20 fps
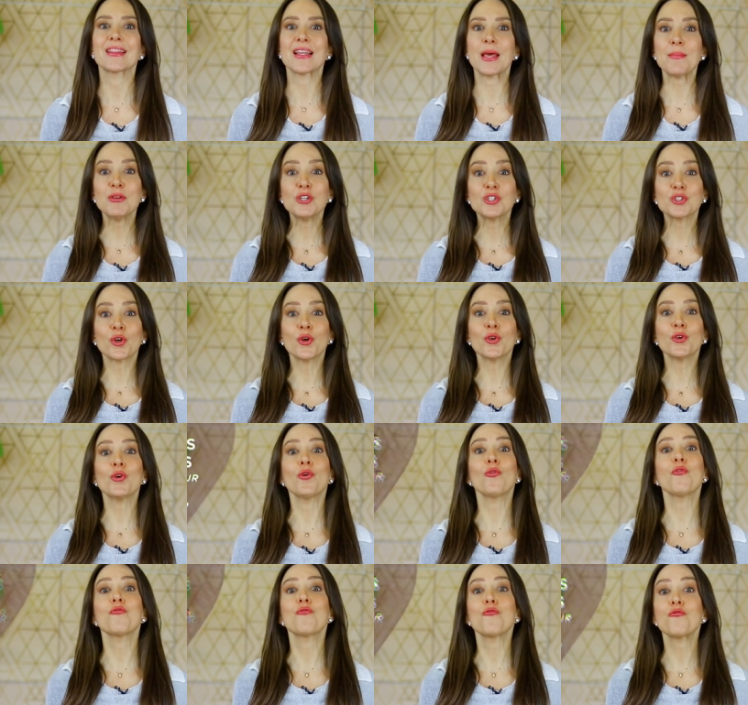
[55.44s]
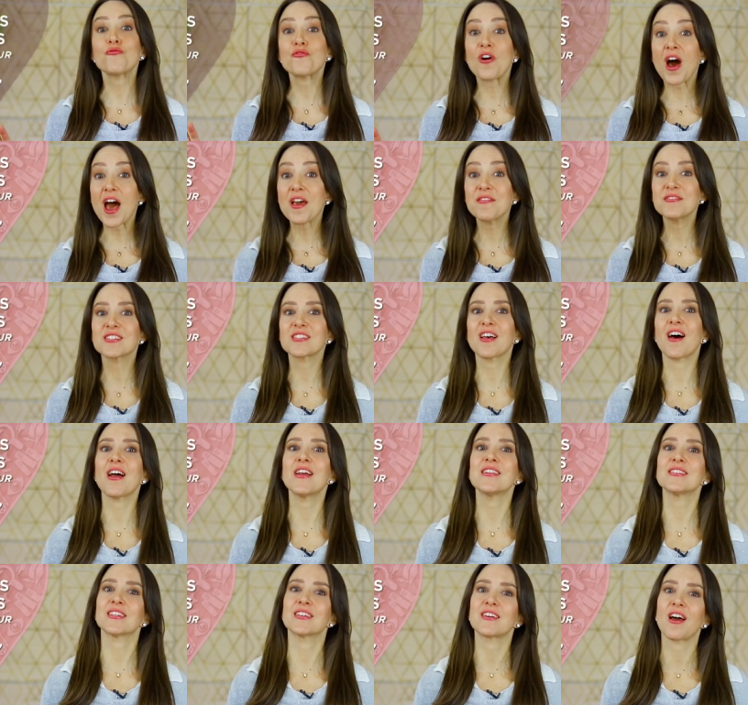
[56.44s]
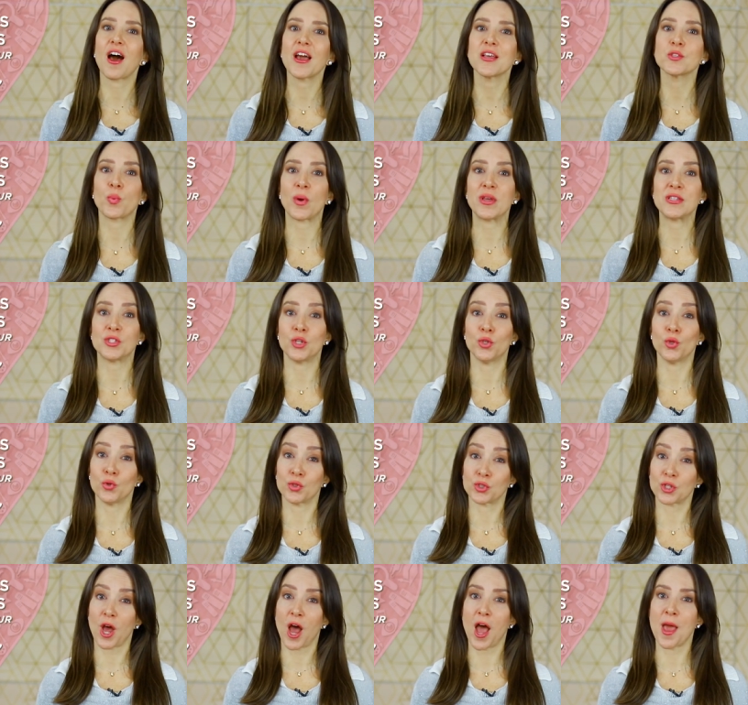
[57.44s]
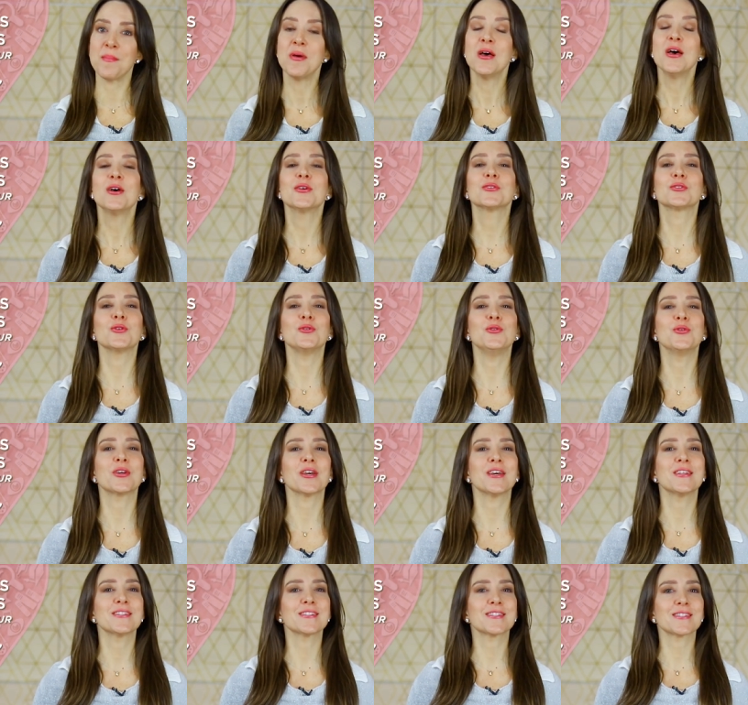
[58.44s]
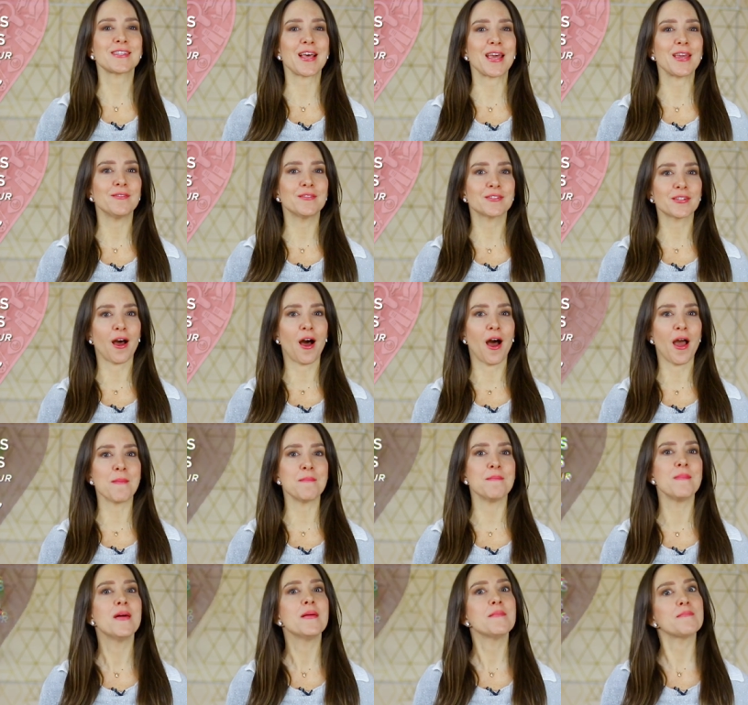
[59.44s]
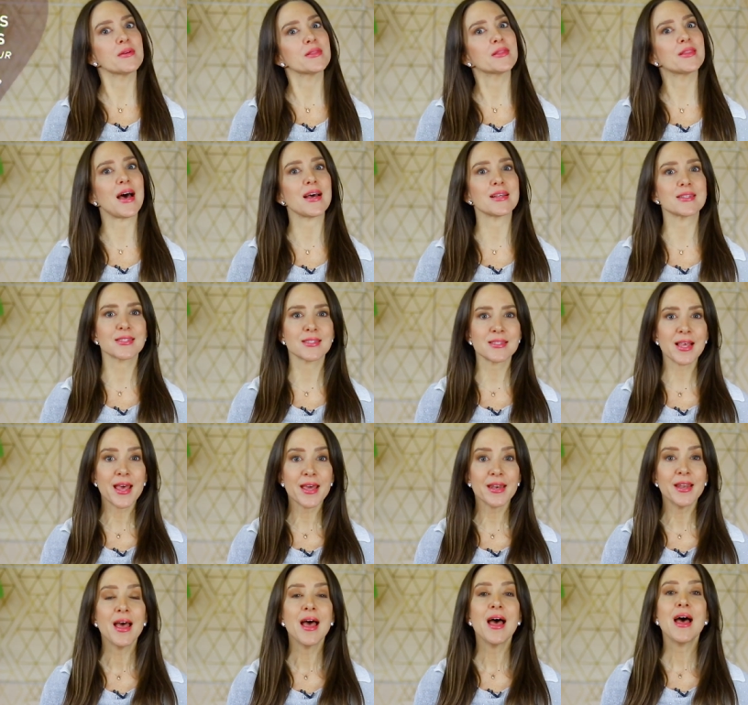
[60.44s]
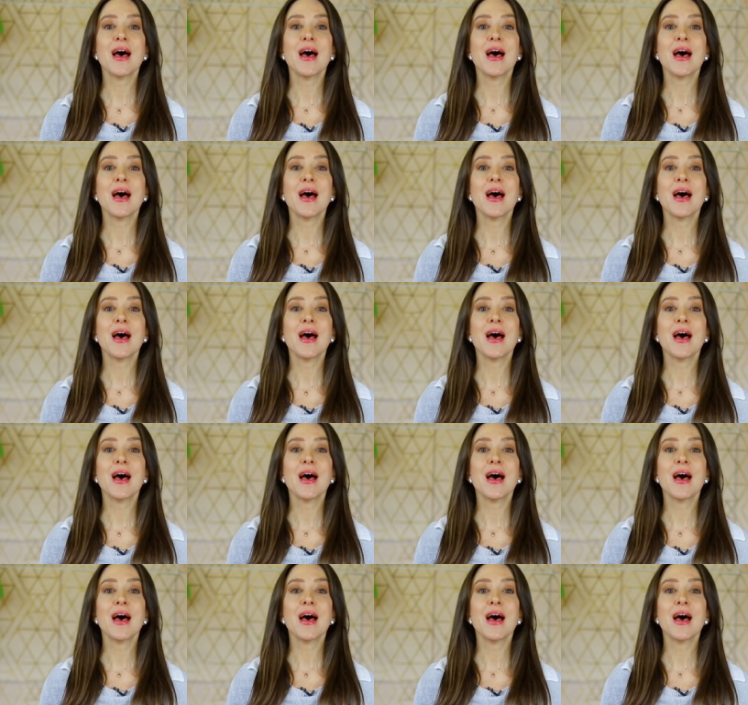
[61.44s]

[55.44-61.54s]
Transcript: let me show you five signs a guy's wasting your time so you can save time. But that said,